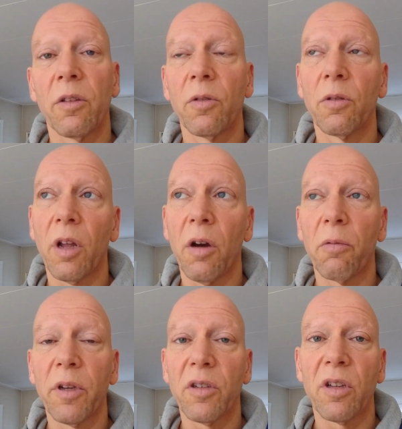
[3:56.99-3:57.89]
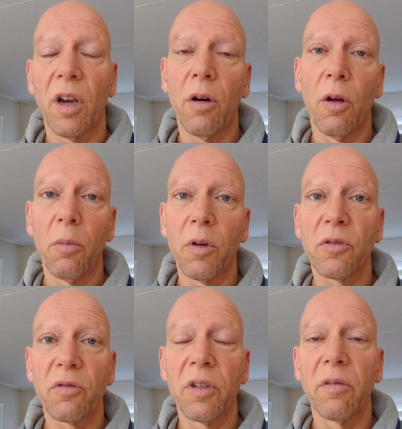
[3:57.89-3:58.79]
two and a half weeks now
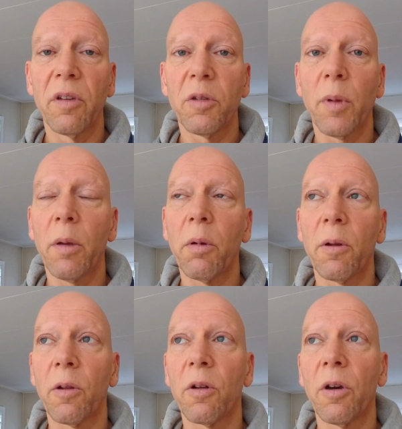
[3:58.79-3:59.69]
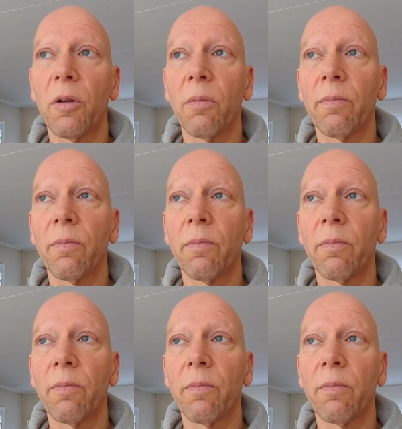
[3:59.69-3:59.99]
almost three weeks maybe I don't know